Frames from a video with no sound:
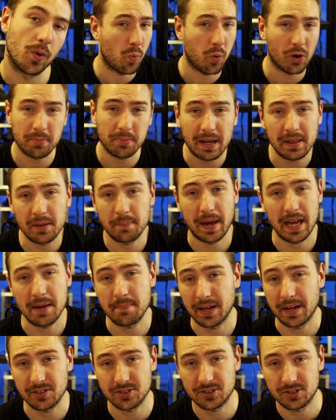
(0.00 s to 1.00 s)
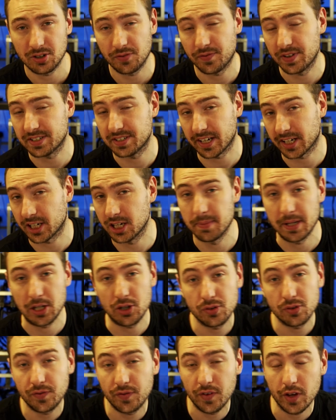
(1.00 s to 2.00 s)
What about the PayPal stuff? Is that going to be
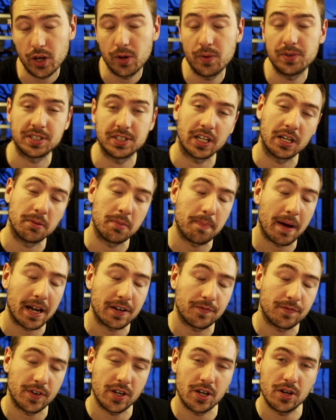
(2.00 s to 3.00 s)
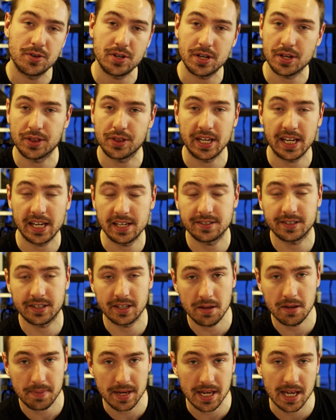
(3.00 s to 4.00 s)
good for you? Is it going to be bad for you? Do you think it's going
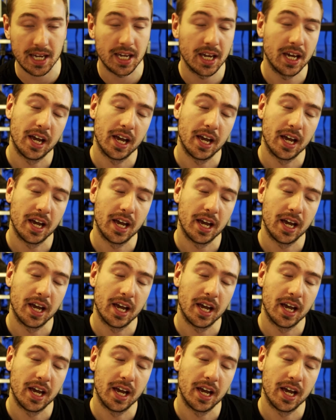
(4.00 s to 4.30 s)
to be